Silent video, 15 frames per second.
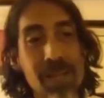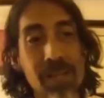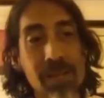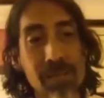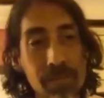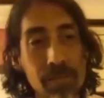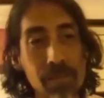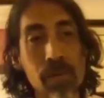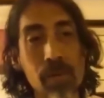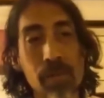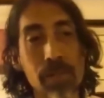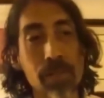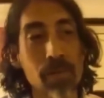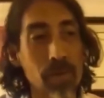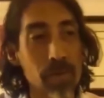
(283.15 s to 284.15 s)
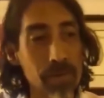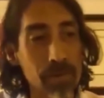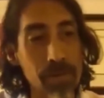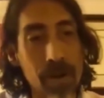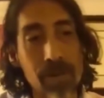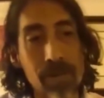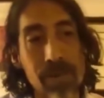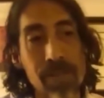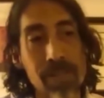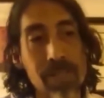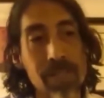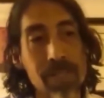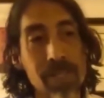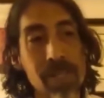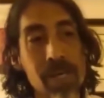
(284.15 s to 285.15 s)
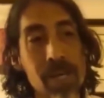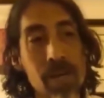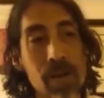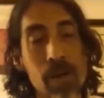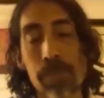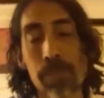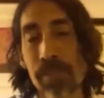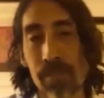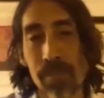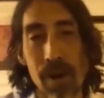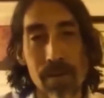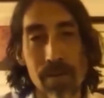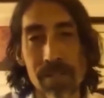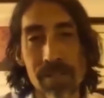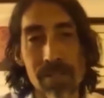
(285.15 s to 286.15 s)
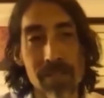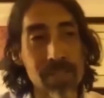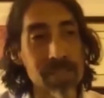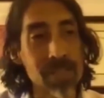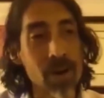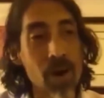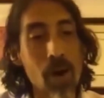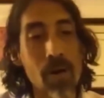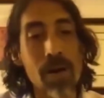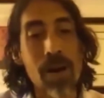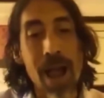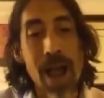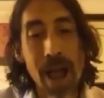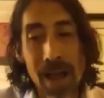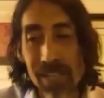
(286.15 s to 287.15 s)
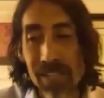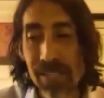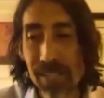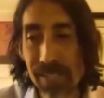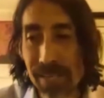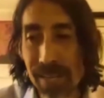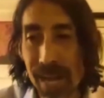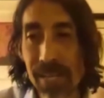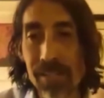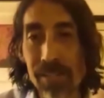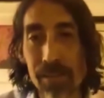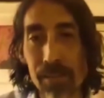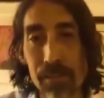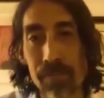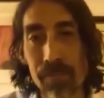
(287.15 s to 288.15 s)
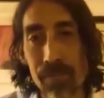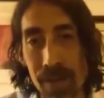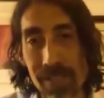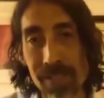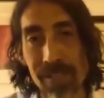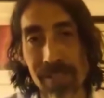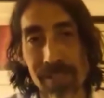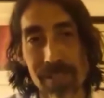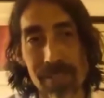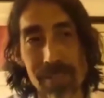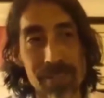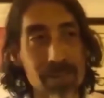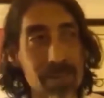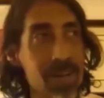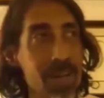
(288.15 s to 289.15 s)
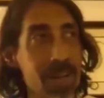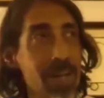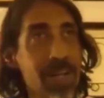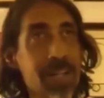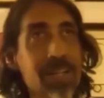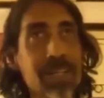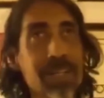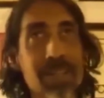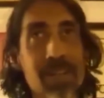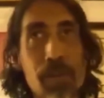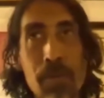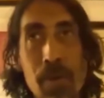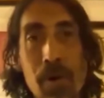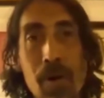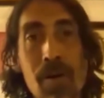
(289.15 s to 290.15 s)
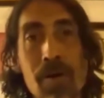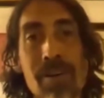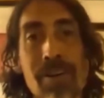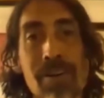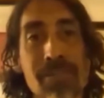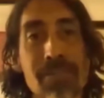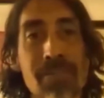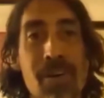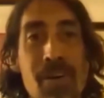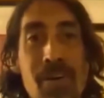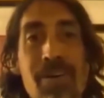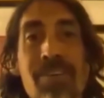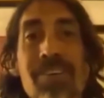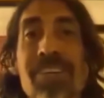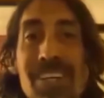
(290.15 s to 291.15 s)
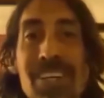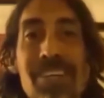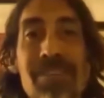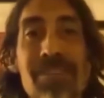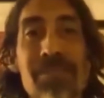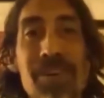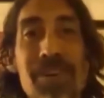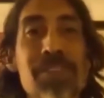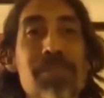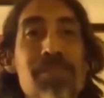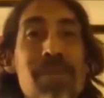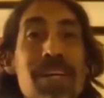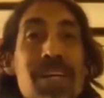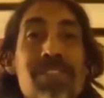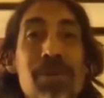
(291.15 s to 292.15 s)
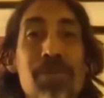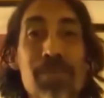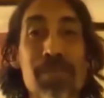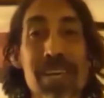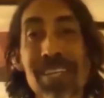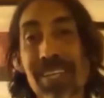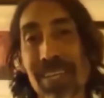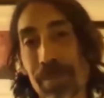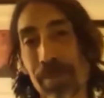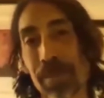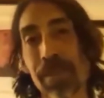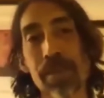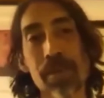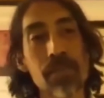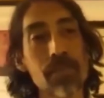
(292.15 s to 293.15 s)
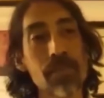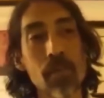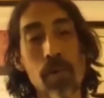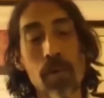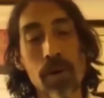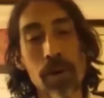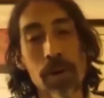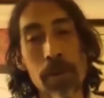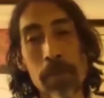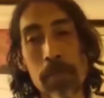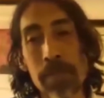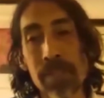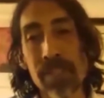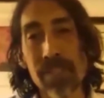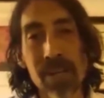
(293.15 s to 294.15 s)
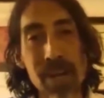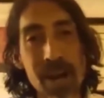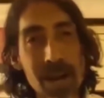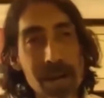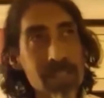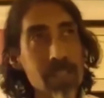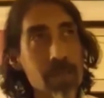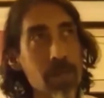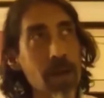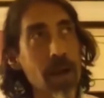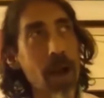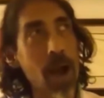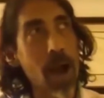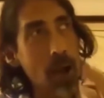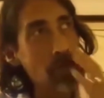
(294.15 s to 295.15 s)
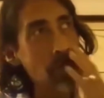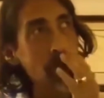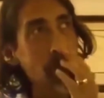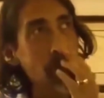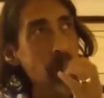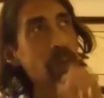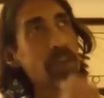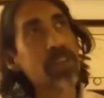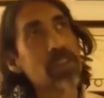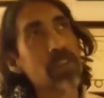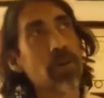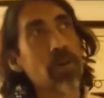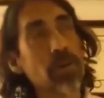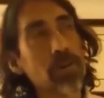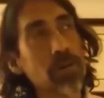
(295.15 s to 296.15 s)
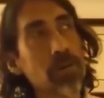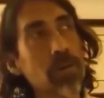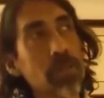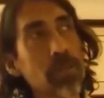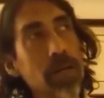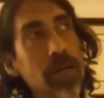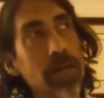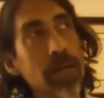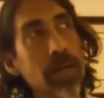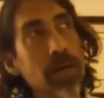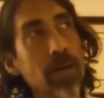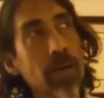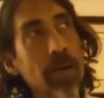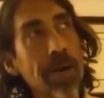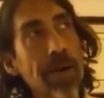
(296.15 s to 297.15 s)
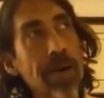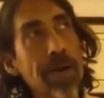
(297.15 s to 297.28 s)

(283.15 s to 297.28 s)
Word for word: like flu and coronavirus and herpes viruses are actually naturally present. They're, they're part of our fundamental right. makeup. And therefore, this concept, I, I was going to write this article about how